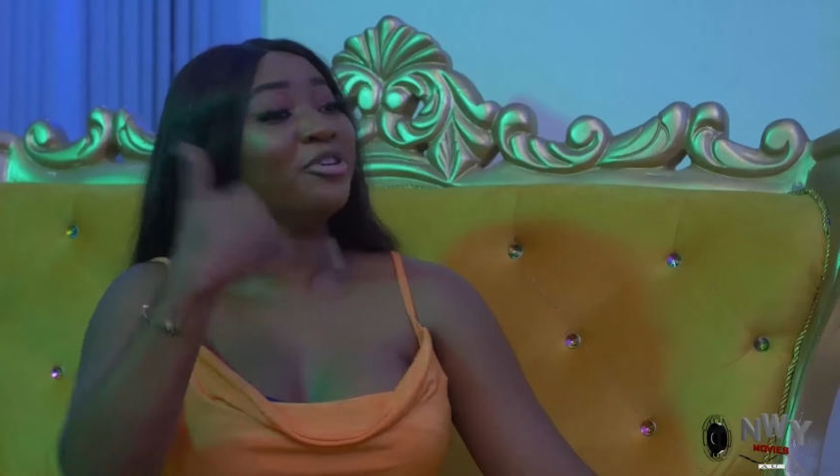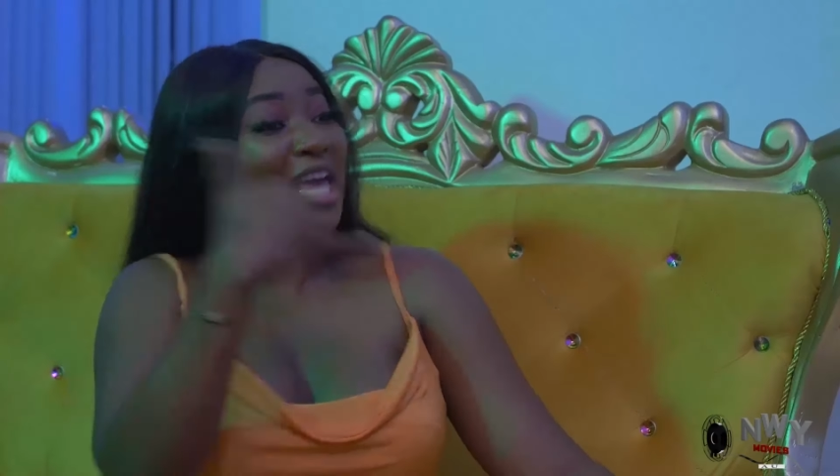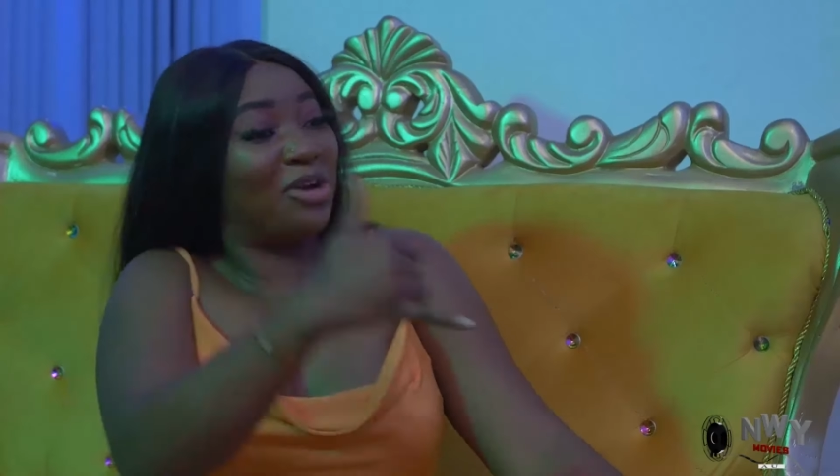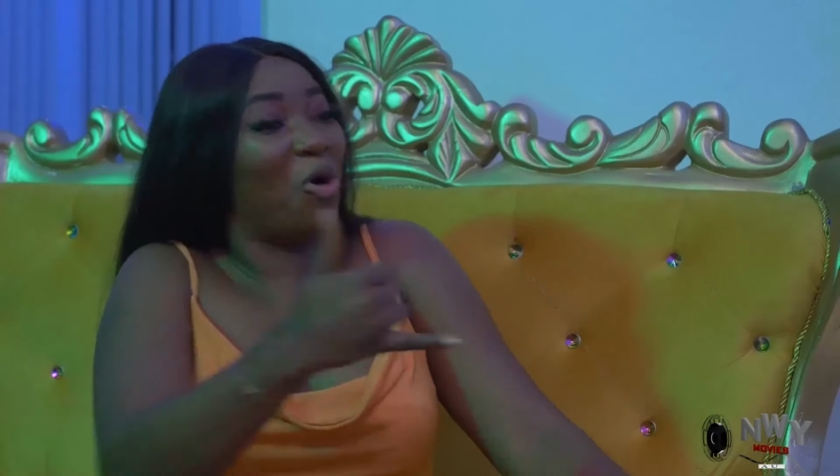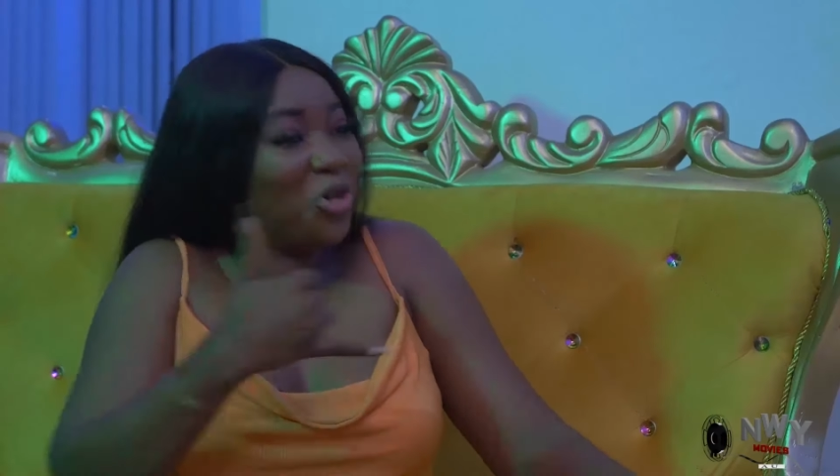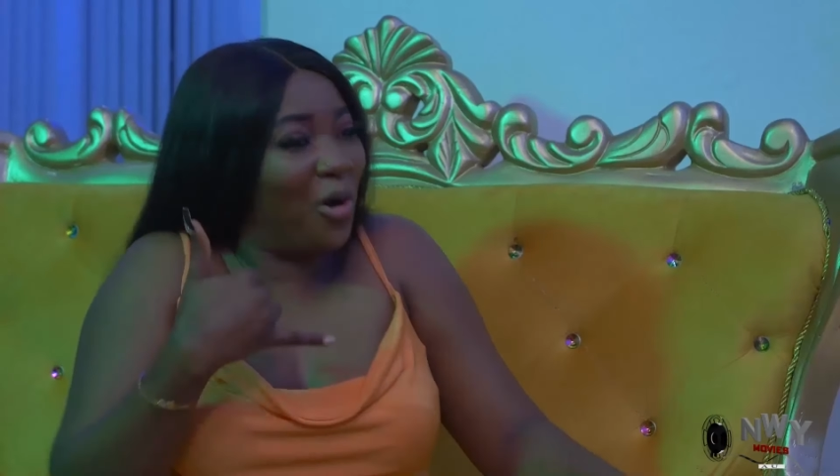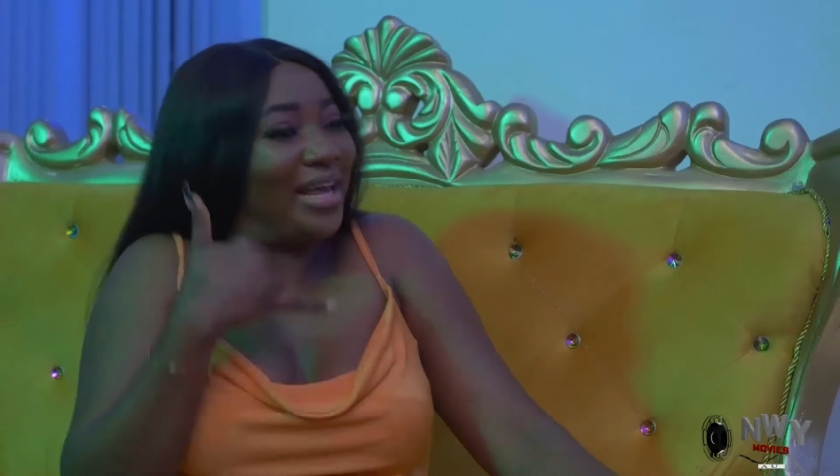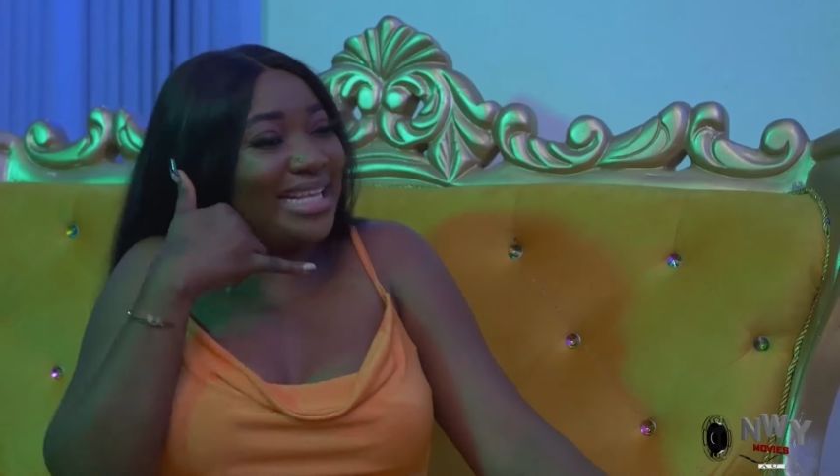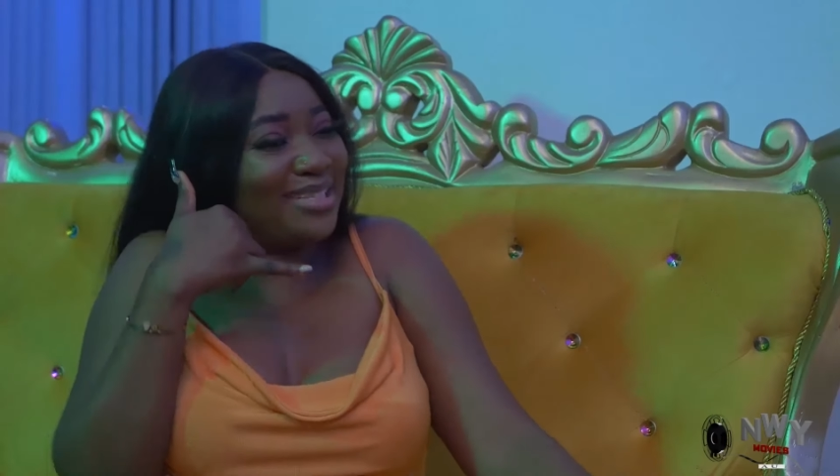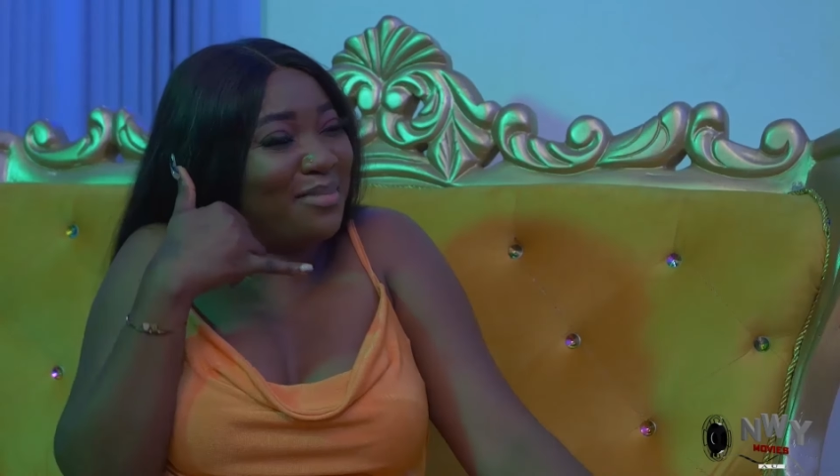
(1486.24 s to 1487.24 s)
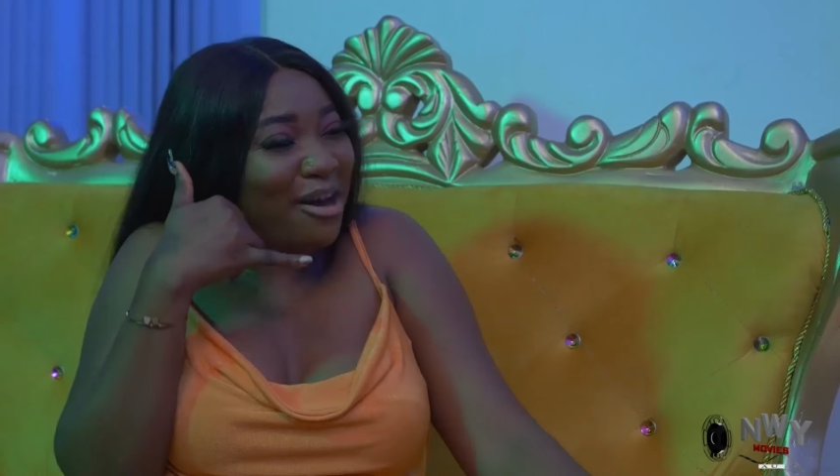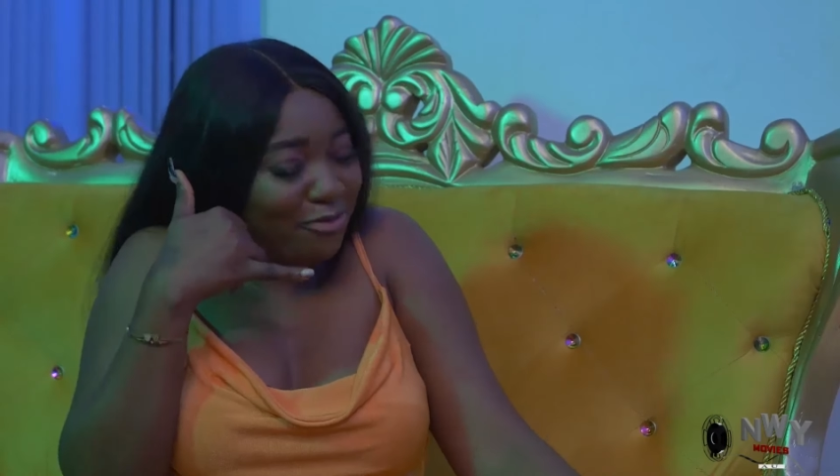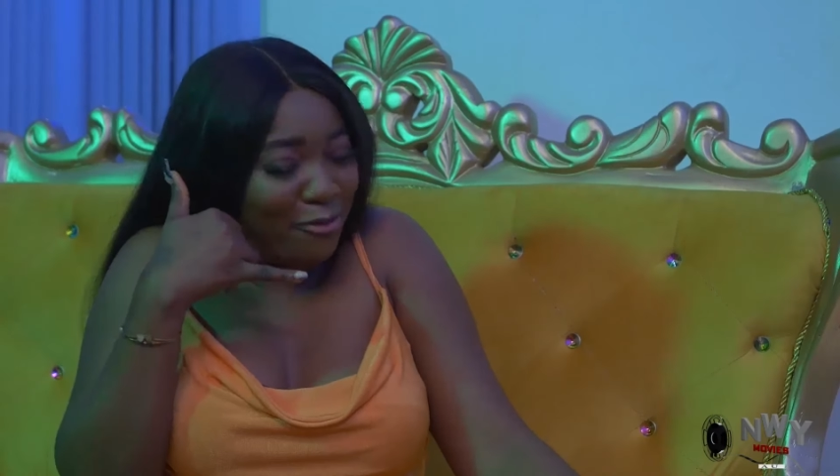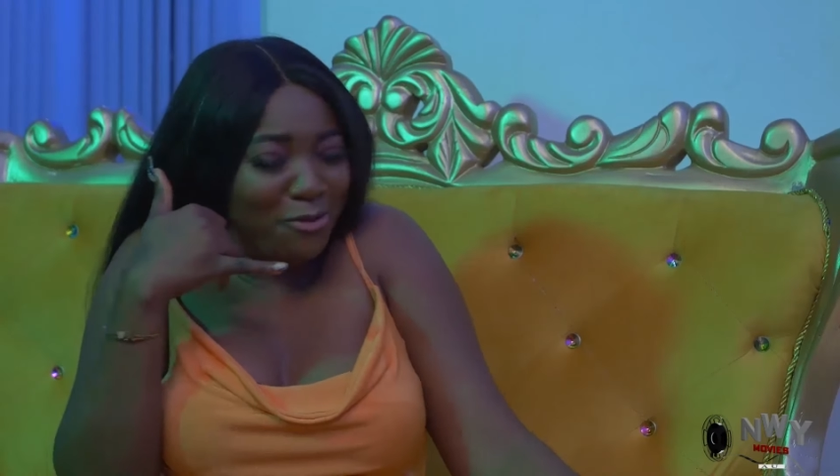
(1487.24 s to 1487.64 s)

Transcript: even call your gate man for